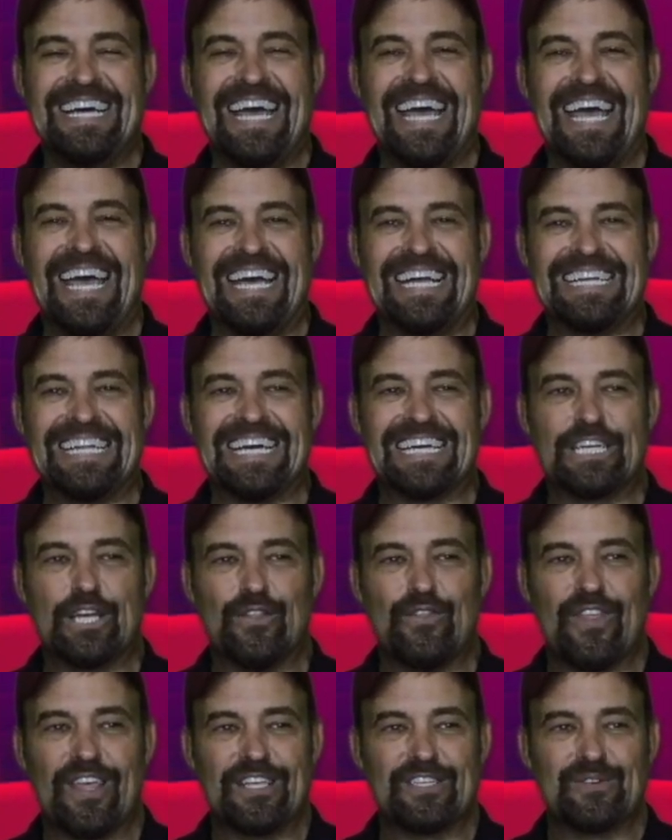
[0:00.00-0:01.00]
And
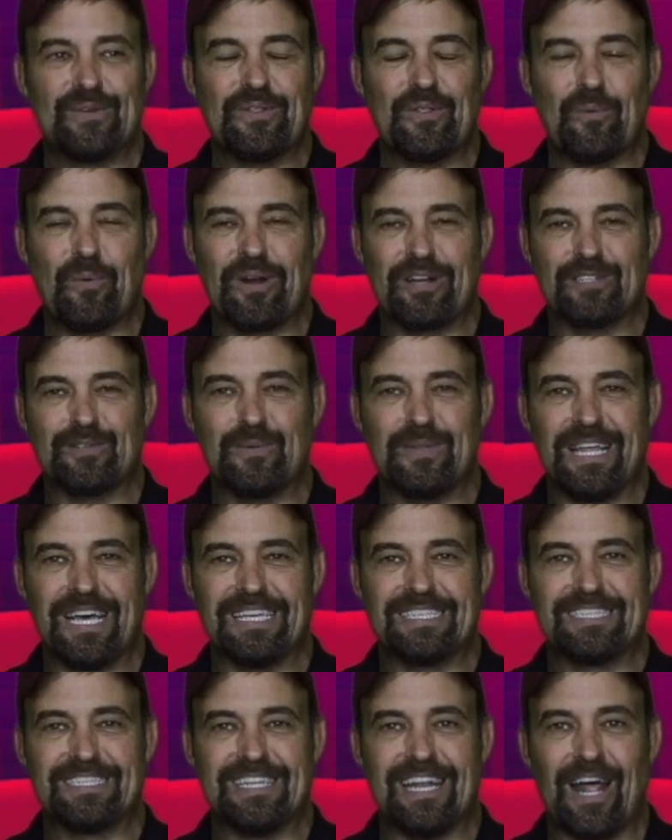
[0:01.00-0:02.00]
good things are in the works with
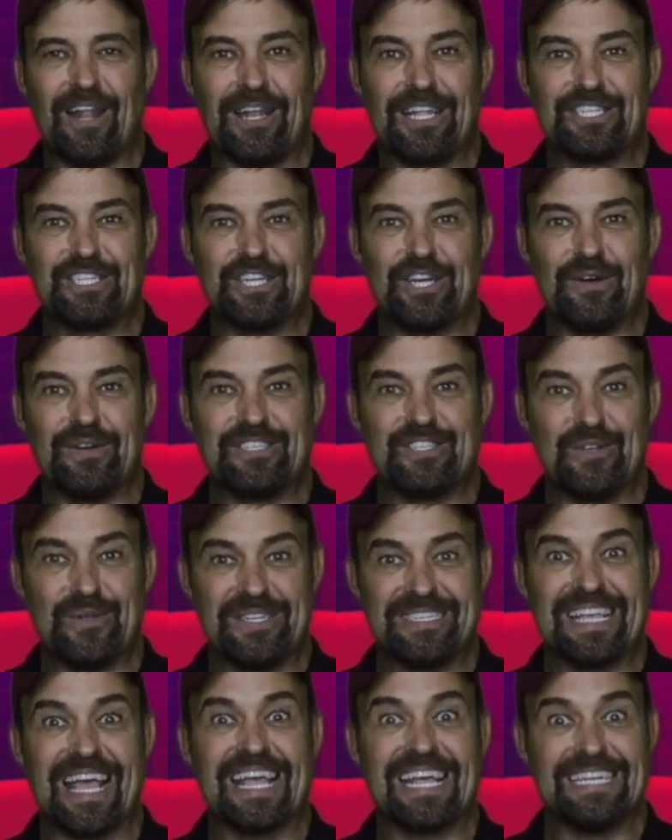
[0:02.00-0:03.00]
us, and I'll let you know as soon
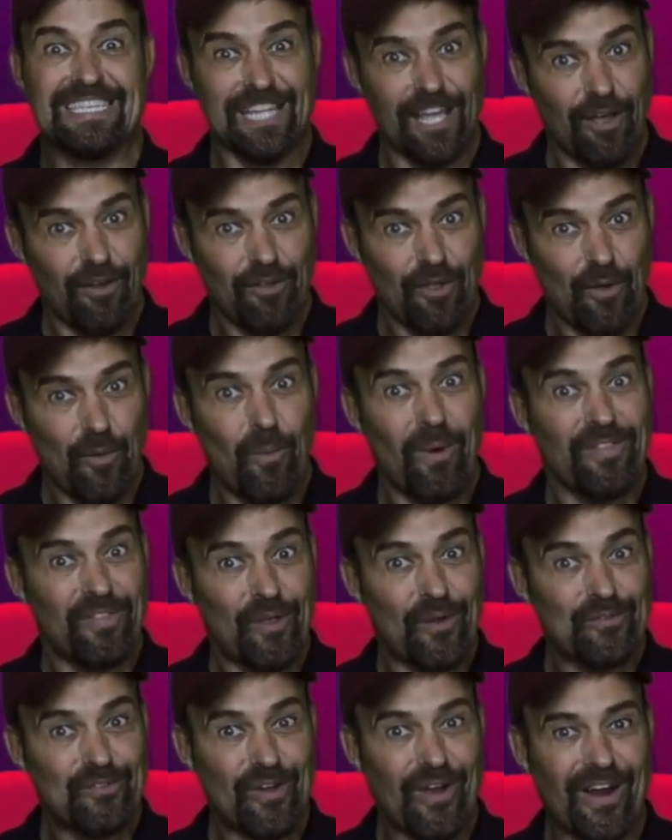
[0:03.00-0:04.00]
as I can tell you what
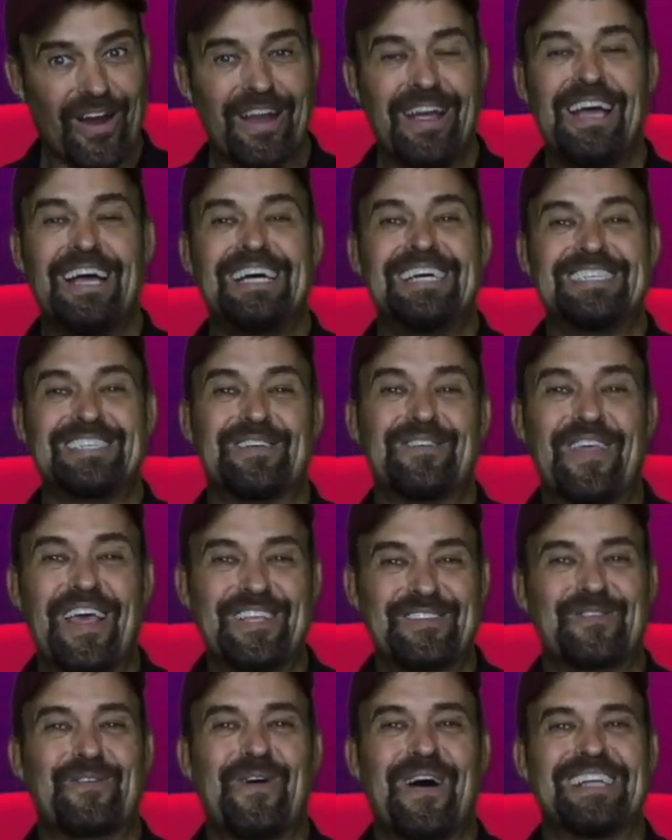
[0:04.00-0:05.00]
those are. So
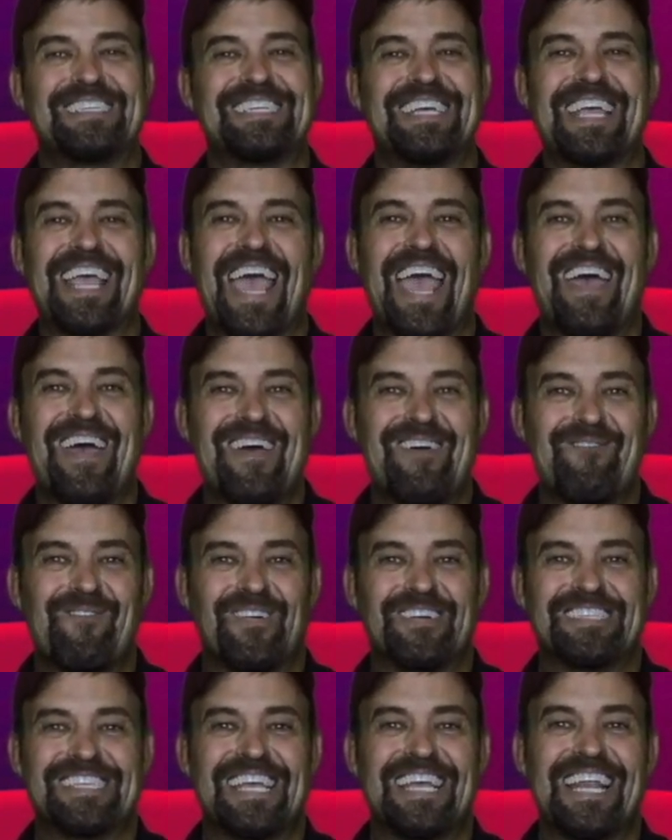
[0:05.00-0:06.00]
thanks for watching, and
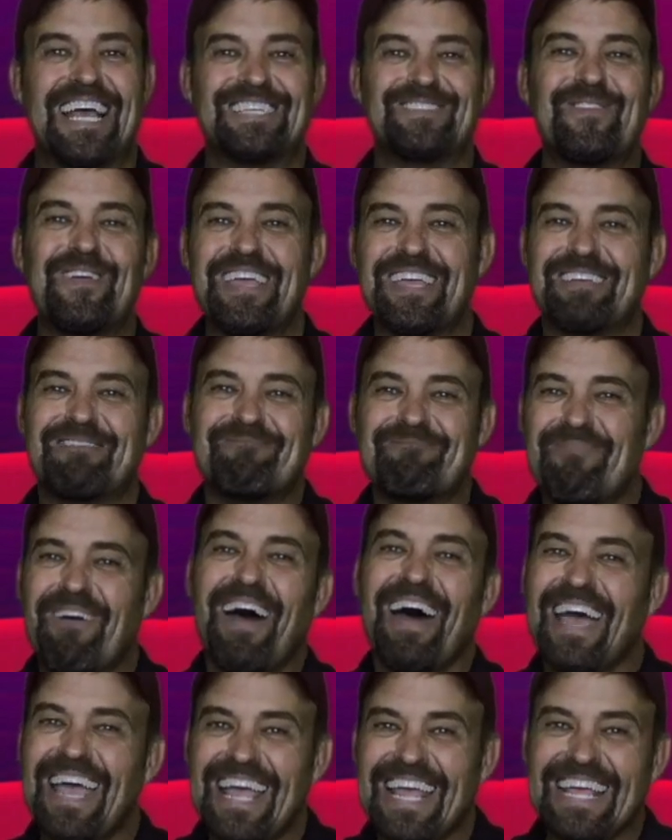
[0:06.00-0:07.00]
we'll see you next week.
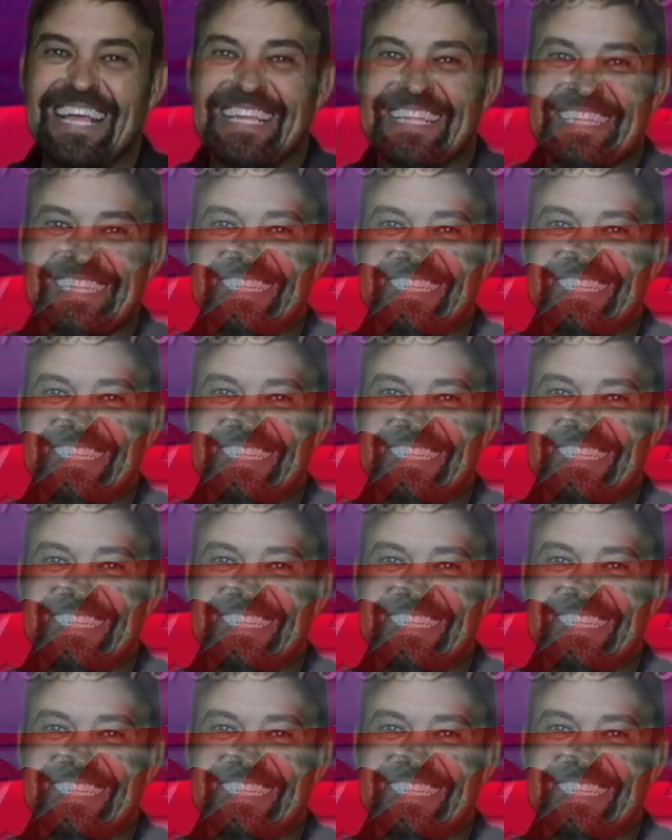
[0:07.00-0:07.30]
Bye!